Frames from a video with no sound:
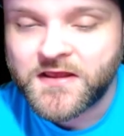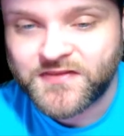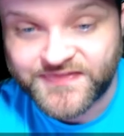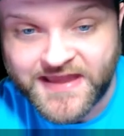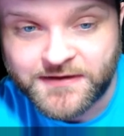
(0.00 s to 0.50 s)

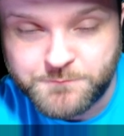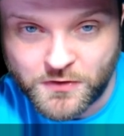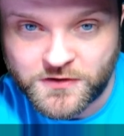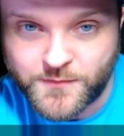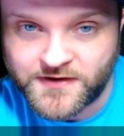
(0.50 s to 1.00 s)
that
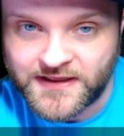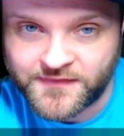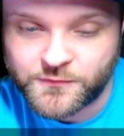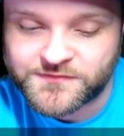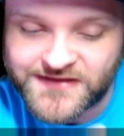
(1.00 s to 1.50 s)
Pokemon had
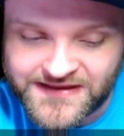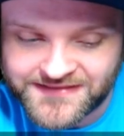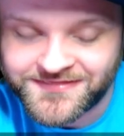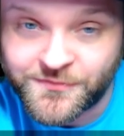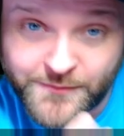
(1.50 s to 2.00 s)
that was
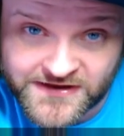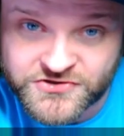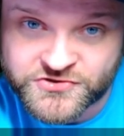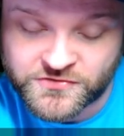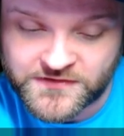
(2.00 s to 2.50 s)
in the
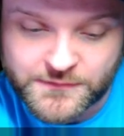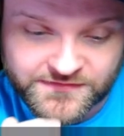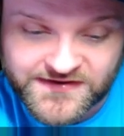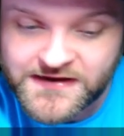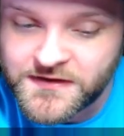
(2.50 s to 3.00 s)
picture that I was
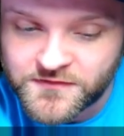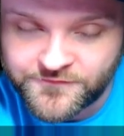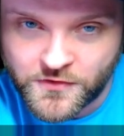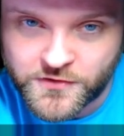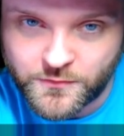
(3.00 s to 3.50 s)
taking the
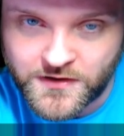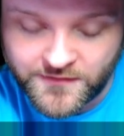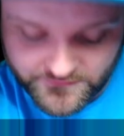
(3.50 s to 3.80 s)
photo of.